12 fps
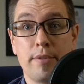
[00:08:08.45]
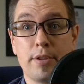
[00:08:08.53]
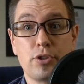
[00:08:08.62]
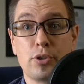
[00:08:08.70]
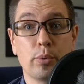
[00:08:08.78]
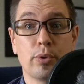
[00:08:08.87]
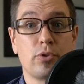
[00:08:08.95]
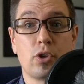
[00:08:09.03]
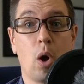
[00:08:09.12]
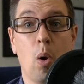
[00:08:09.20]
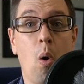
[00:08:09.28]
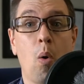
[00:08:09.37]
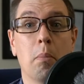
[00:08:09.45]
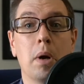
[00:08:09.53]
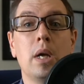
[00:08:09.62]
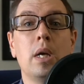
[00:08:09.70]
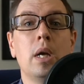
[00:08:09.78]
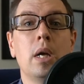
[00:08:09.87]
The students go home
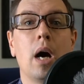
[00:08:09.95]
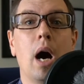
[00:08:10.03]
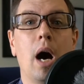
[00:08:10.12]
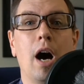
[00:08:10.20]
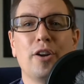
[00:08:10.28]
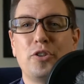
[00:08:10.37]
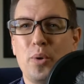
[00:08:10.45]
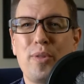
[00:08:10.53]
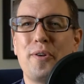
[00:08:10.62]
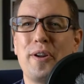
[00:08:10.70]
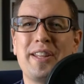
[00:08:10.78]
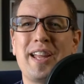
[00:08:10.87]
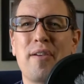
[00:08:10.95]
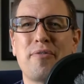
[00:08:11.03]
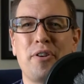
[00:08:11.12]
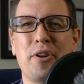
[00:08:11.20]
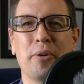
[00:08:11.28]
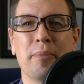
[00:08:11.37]
2:30 in the
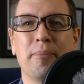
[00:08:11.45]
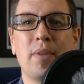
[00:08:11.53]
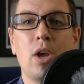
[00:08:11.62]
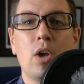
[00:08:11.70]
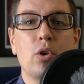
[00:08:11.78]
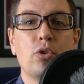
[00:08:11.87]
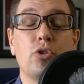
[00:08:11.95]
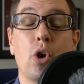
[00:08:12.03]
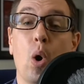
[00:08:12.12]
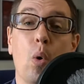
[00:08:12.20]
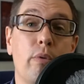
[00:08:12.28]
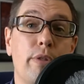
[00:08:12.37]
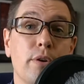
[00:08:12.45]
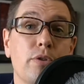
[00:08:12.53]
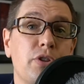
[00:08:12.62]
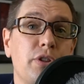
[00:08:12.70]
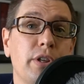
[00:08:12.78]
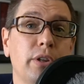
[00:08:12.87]
afternoon. So there's
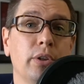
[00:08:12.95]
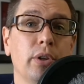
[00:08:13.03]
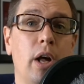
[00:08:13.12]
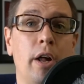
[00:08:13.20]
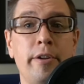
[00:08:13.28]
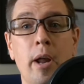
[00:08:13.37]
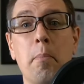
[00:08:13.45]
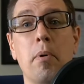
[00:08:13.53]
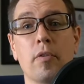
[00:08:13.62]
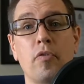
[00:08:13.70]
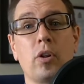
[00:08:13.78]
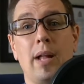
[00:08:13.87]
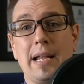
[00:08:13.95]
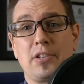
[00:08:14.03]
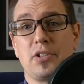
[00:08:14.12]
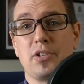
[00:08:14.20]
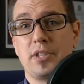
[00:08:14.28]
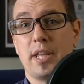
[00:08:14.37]
still a number of
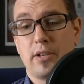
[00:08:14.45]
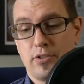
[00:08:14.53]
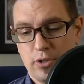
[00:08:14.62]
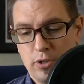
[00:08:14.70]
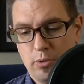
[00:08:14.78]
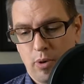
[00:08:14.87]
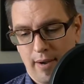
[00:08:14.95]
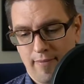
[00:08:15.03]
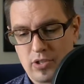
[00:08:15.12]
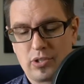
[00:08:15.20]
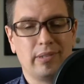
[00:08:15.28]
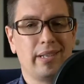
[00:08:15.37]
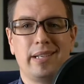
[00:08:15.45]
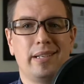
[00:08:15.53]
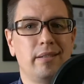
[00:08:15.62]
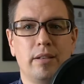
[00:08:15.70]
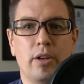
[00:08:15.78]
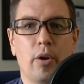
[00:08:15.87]
classes they do. Obviously,
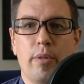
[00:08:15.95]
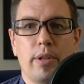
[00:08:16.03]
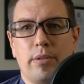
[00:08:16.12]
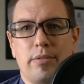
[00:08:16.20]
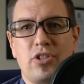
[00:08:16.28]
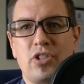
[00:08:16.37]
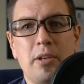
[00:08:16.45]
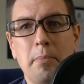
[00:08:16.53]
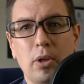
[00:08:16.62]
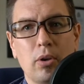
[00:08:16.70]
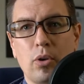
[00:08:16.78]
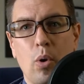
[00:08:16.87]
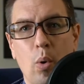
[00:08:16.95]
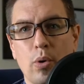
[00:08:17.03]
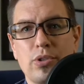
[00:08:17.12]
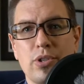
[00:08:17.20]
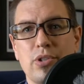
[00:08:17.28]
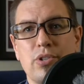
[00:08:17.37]
the similar
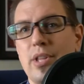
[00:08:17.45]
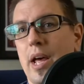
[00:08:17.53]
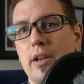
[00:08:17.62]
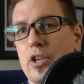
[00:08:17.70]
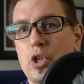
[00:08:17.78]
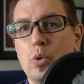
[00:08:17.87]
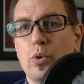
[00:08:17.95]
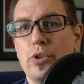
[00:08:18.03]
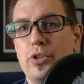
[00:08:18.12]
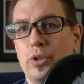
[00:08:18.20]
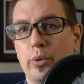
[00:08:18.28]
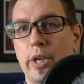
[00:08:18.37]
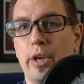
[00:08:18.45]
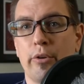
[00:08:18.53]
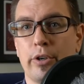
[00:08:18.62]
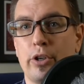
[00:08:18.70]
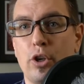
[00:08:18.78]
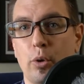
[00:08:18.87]
courses that you would do here
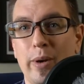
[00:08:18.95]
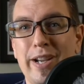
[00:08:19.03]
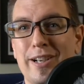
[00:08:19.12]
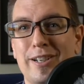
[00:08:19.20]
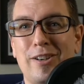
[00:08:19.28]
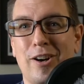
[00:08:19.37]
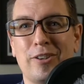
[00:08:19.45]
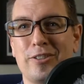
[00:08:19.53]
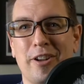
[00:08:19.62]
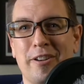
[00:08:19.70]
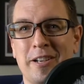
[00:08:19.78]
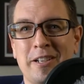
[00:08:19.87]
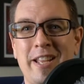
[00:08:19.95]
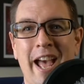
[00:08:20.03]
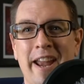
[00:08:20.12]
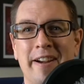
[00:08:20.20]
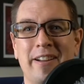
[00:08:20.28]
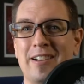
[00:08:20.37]
in Korea are done in
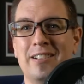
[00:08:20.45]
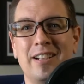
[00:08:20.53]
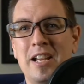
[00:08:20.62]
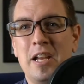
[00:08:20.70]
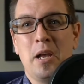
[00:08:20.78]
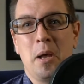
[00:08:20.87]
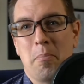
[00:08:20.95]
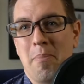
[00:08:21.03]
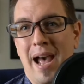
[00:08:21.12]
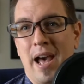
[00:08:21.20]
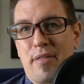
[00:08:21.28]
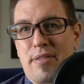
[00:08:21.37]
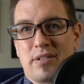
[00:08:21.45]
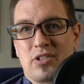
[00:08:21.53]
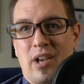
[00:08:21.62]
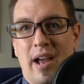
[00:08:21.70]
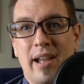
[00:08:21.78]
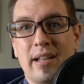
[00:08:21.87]
Canada: math,
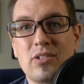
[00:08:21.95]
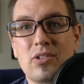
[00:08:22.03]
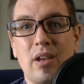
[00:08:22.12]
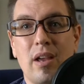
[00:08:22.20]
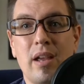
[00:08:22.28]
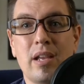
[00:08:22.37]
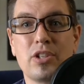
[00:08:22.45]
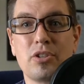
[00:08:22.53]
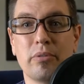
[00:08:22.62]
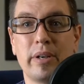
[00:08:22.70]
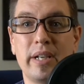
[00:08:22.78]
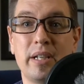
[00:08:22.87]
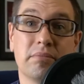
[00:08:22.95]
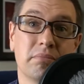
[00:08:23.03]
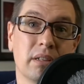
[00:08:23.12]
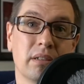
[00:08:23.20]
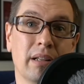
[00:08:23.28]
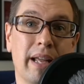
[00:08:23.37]
science, history,
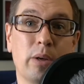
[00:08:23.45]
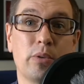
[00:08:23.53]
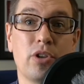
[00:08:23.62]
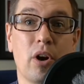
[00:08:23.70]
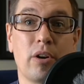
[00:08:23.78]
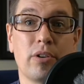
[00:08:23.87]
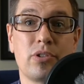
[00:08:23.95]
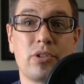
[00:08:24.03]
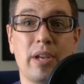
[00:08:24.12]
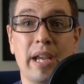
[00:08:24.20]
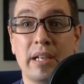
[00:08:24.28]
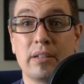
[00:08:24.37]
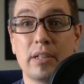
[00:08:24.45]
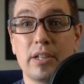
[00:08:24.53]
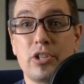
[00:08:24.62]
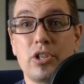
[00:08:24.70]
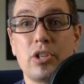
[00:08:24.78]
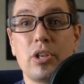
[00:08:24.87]
language arts, English.